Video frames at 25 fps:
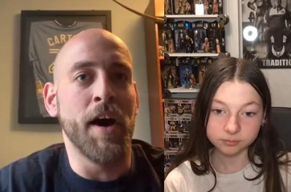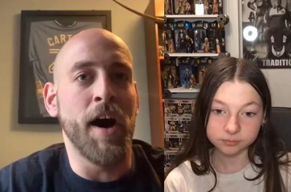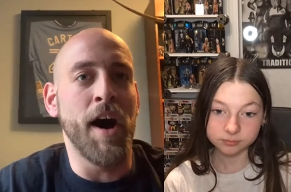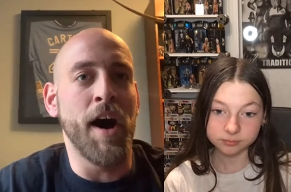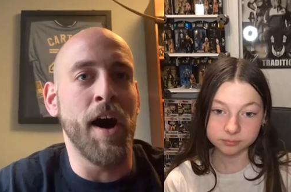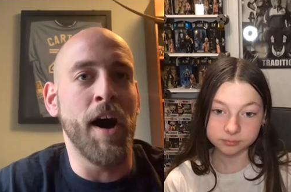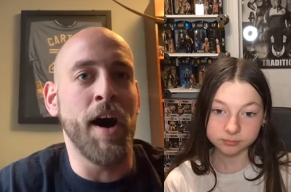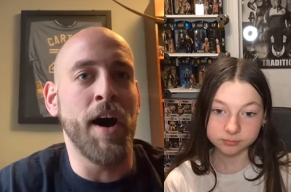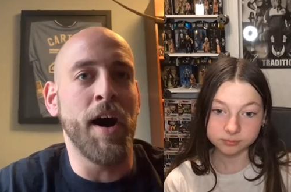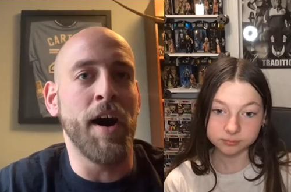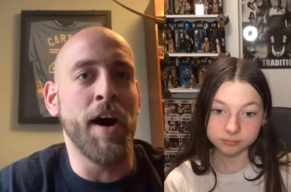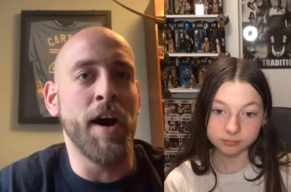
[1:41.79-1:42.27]

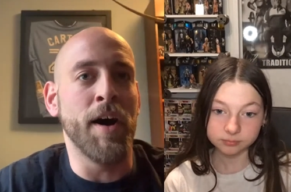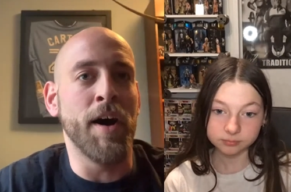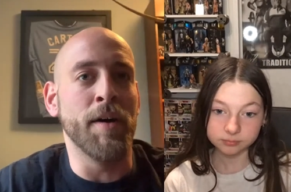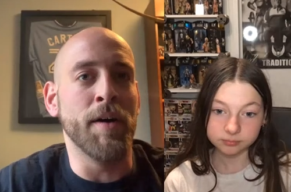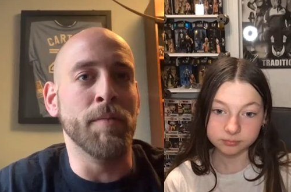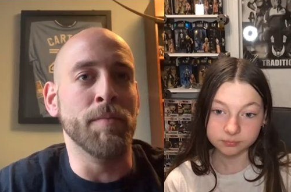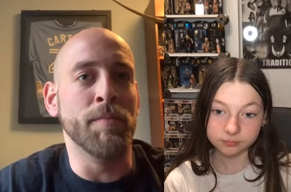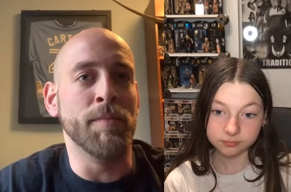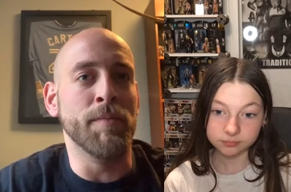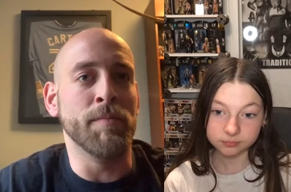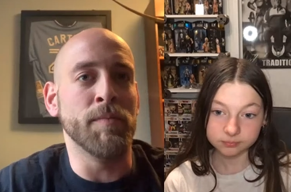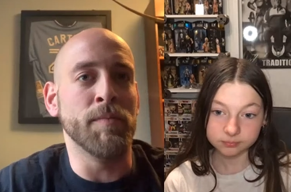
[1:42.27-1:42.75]

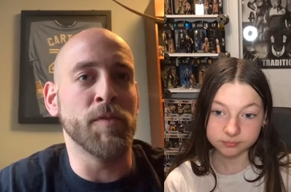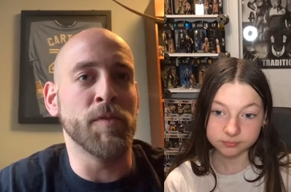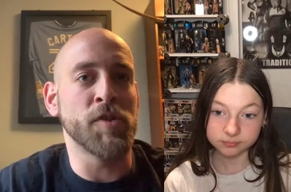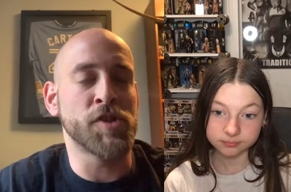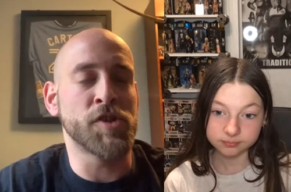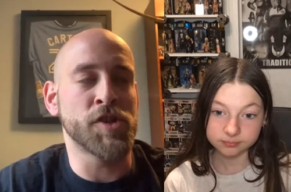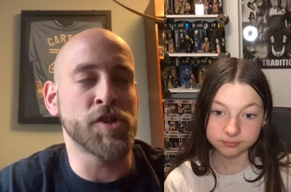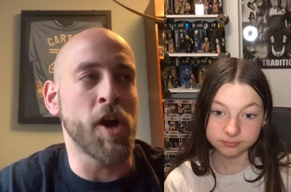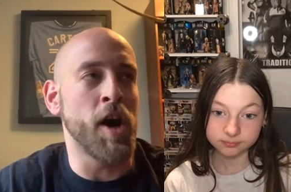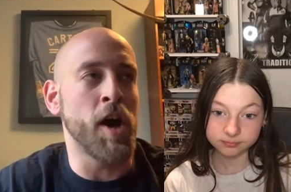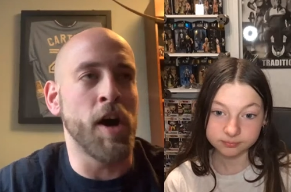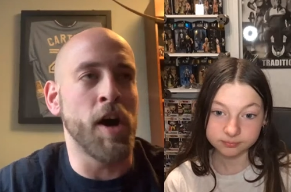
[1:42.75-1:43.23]
Speaker 1: Sean,
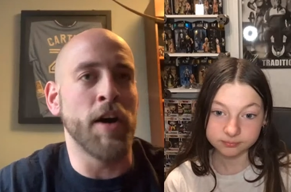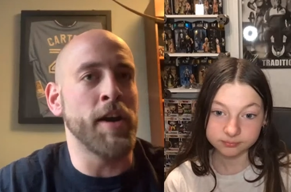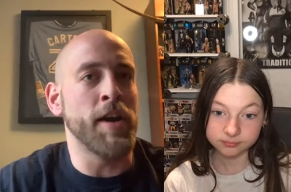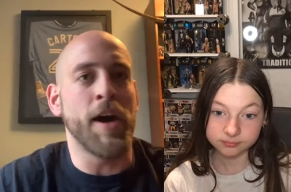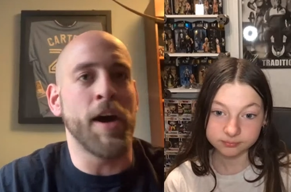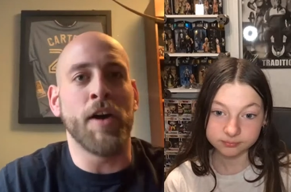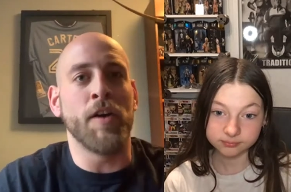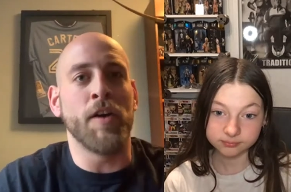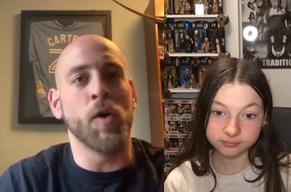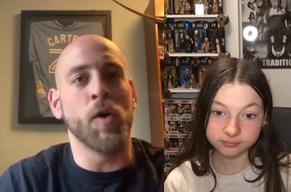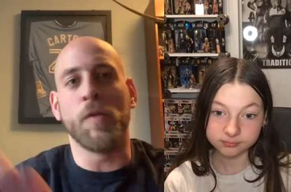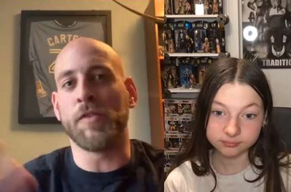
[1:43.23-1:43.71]
I
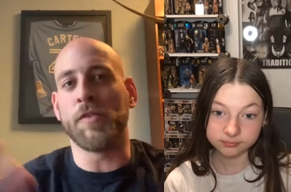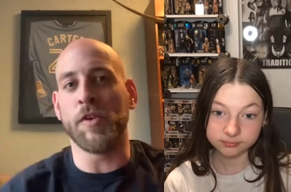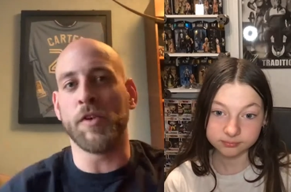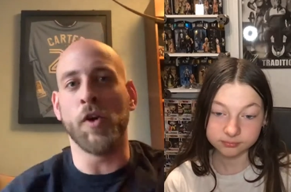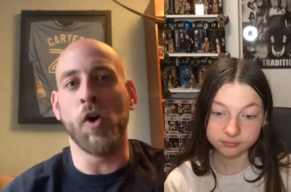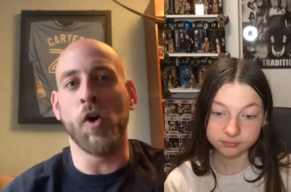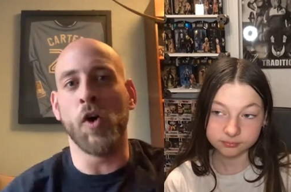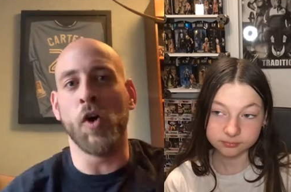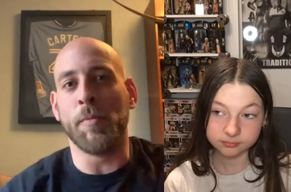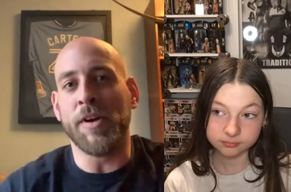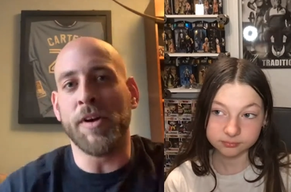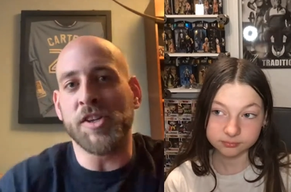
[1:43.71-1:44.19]
don't know if you
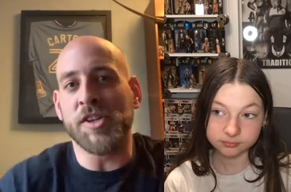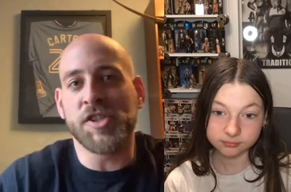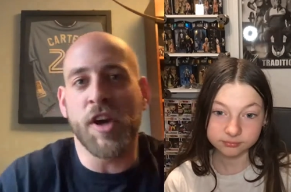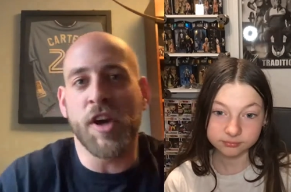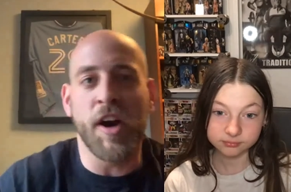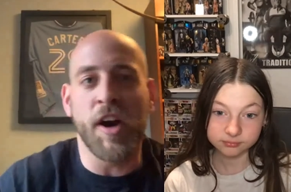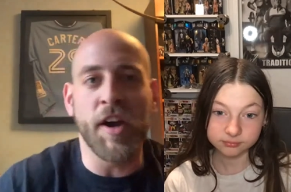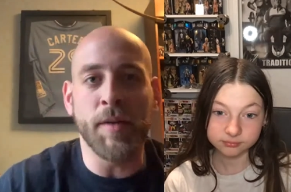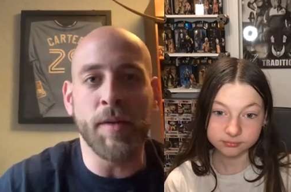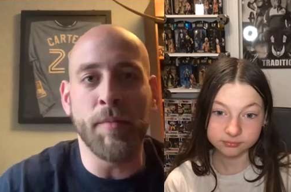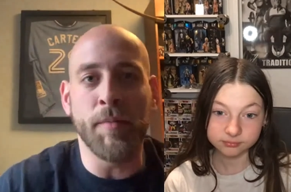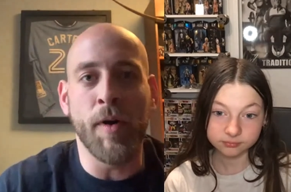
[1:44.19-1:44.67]
know him as
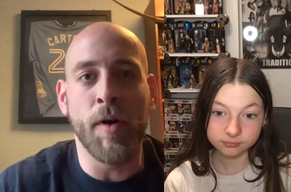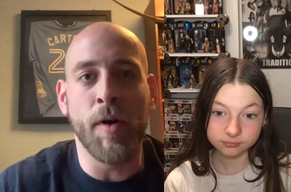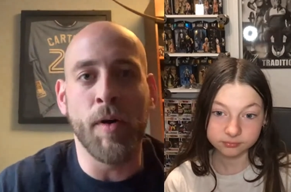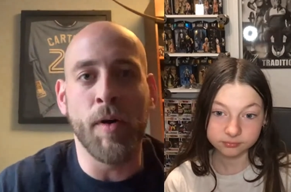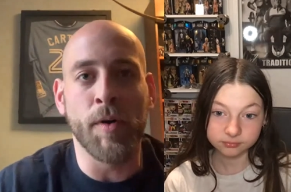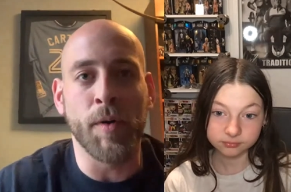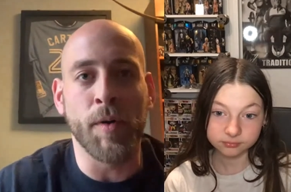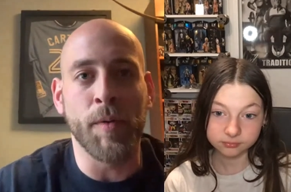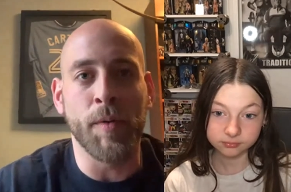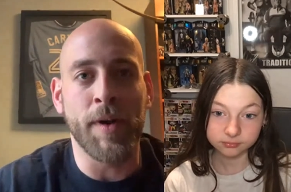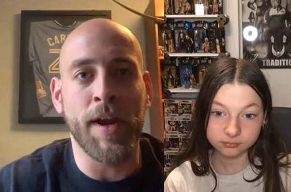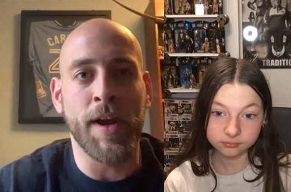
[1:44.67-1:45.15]
Shawnee Moe
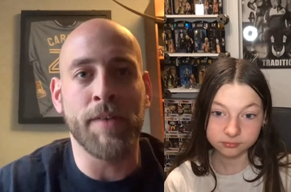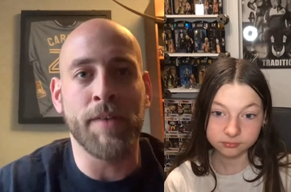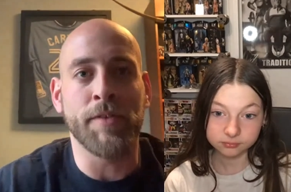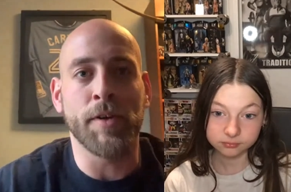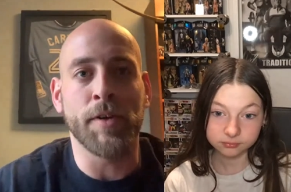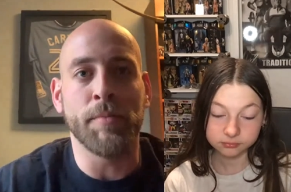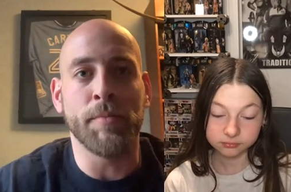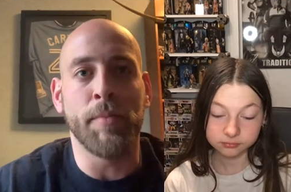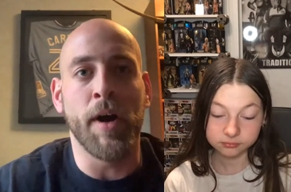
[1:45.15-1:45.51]
or whatever,